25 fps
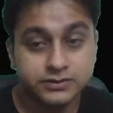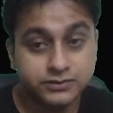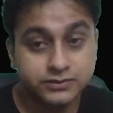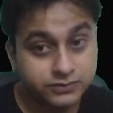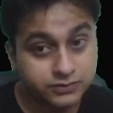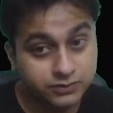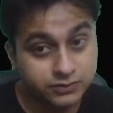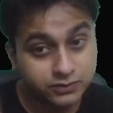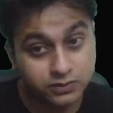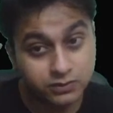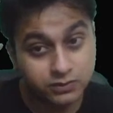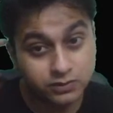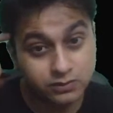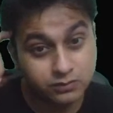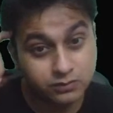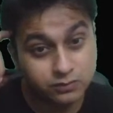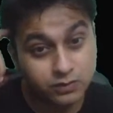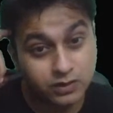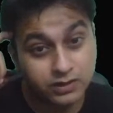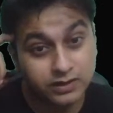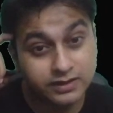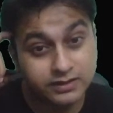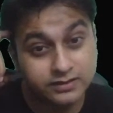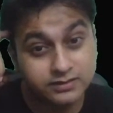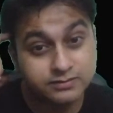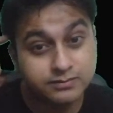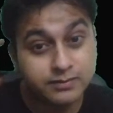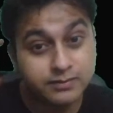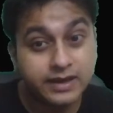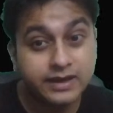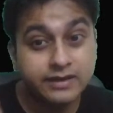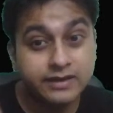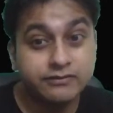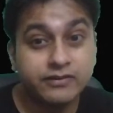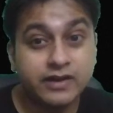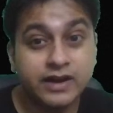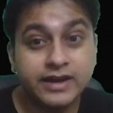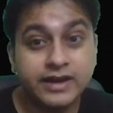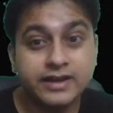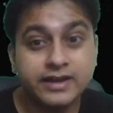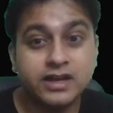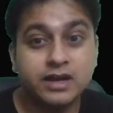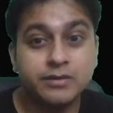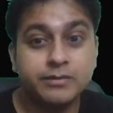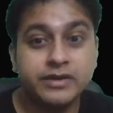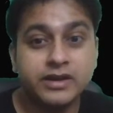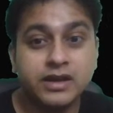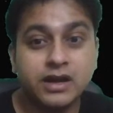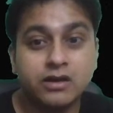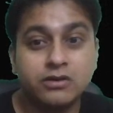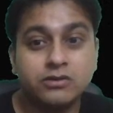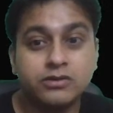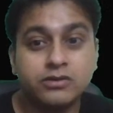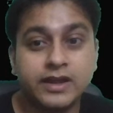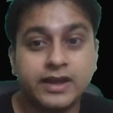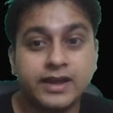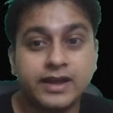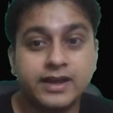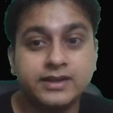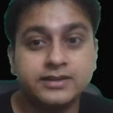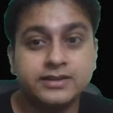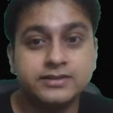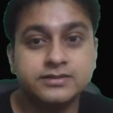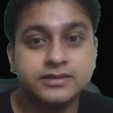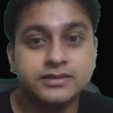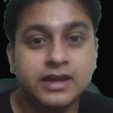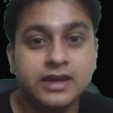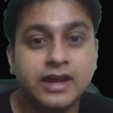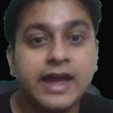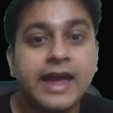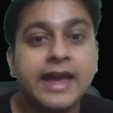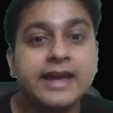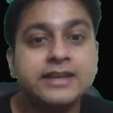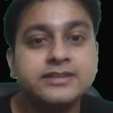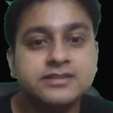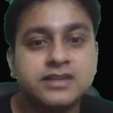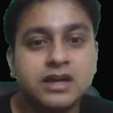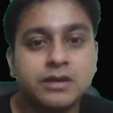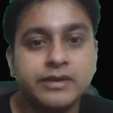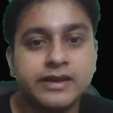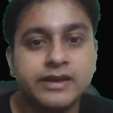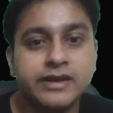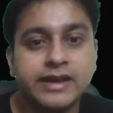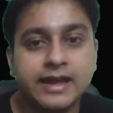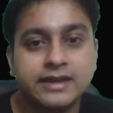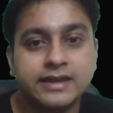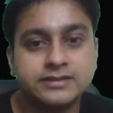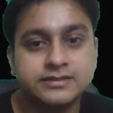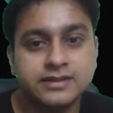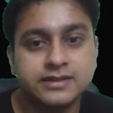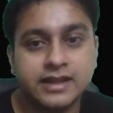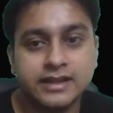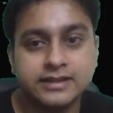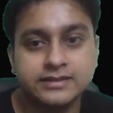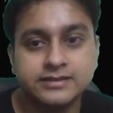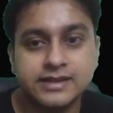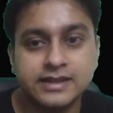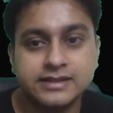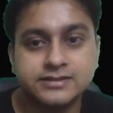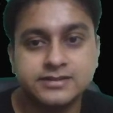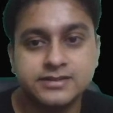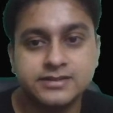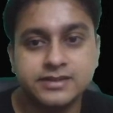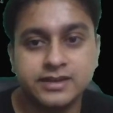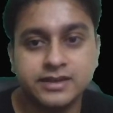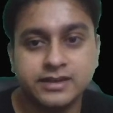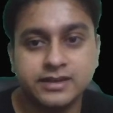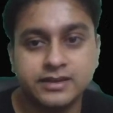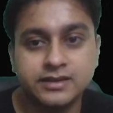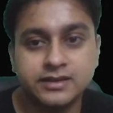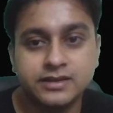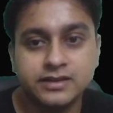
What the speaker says: So what is my y coming out as, x coming as? Let's see.